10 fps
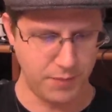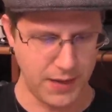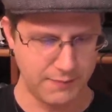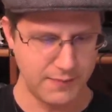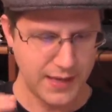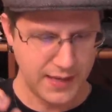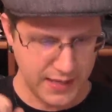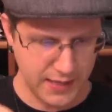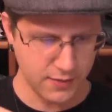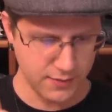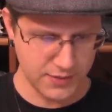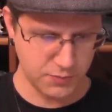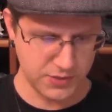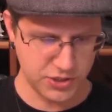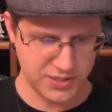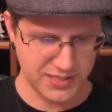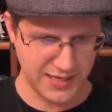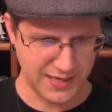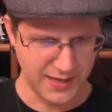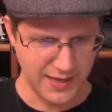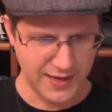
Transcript: But here is what she said.